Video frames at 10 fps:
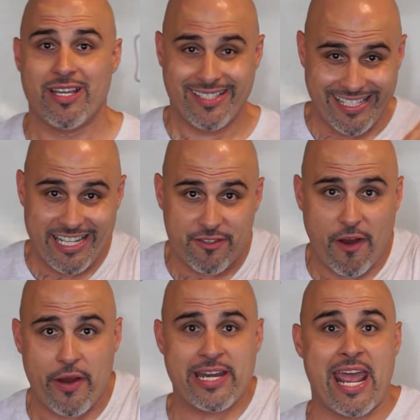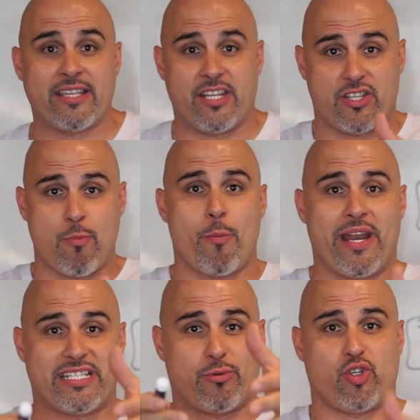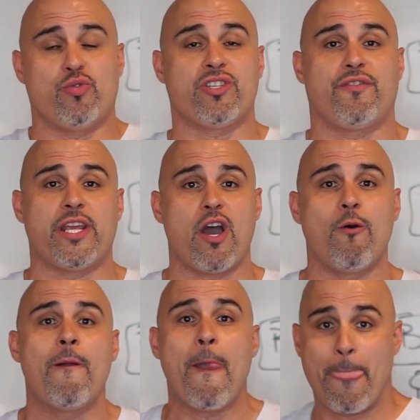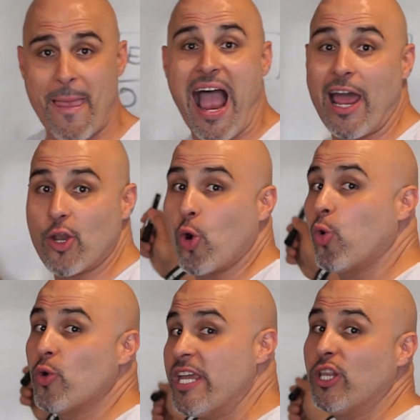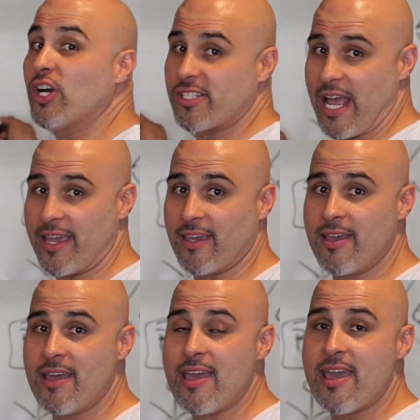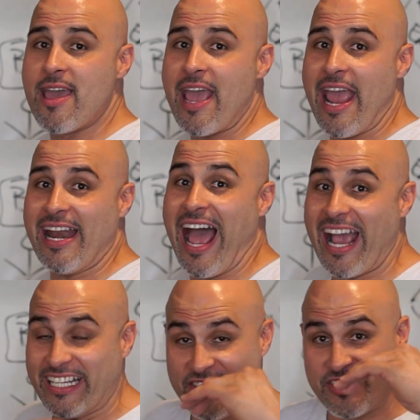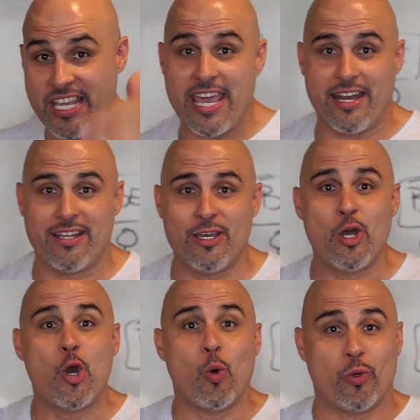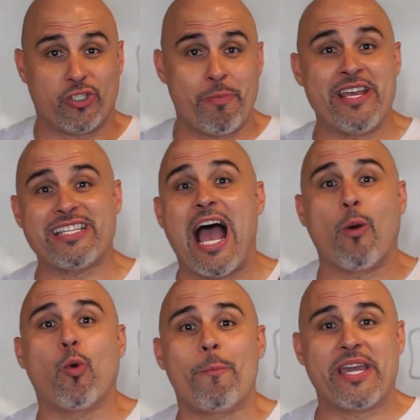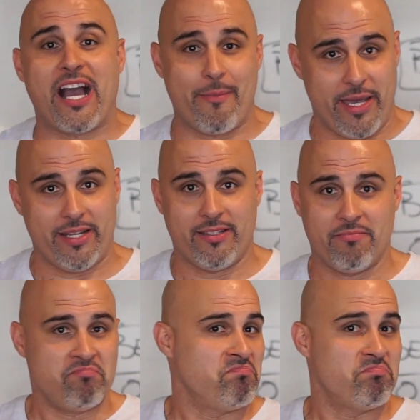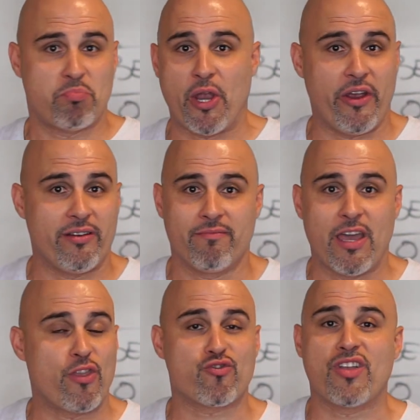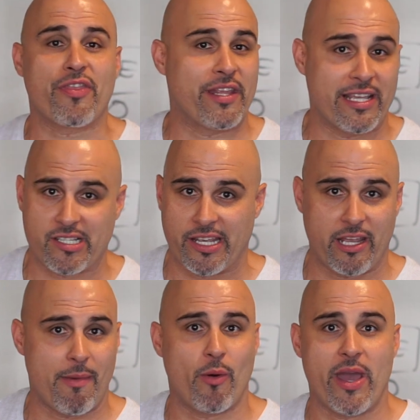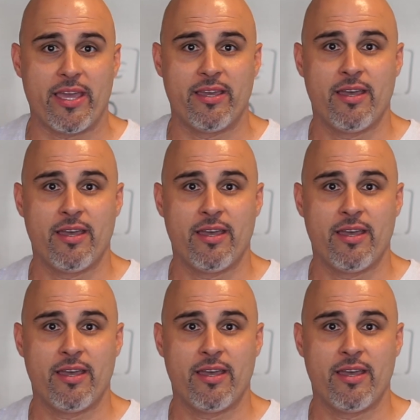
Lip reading: To this very day, to this moment, as I'm shooting this video, I know who he looks like. And I can see it, which means I will become it, period. And there's nothing that's going to get in my way.